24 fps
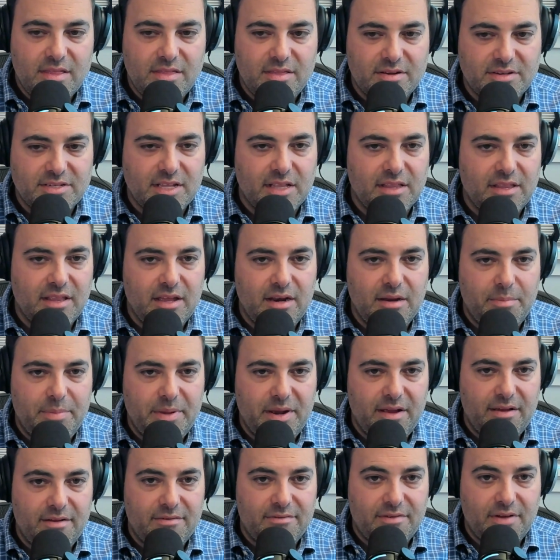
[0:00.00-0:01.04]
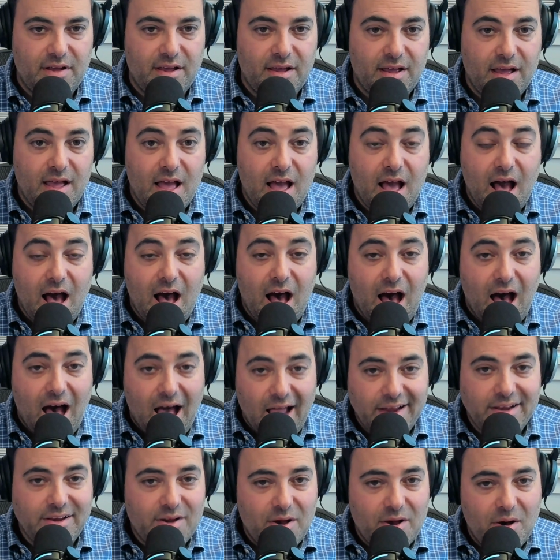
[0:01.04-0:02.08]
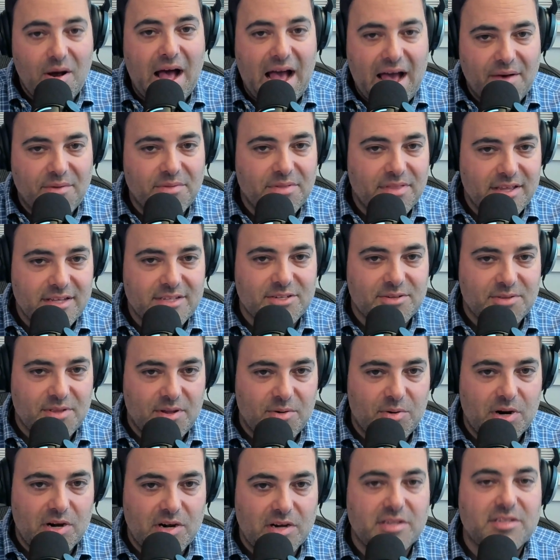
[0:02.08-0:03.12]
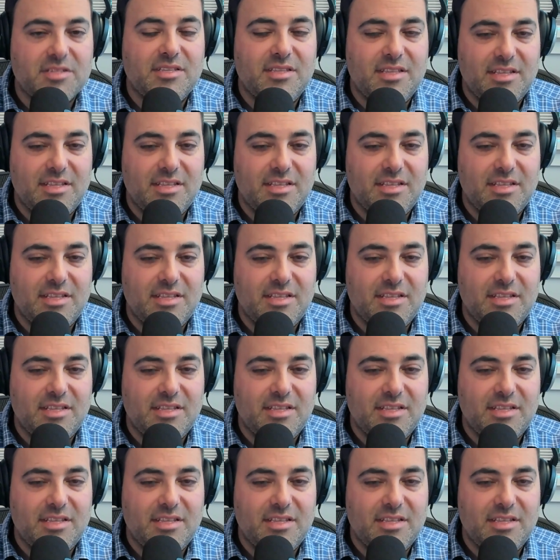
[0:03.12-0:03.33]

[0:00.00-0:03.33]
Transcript: there's a little bit of a, I know how this works.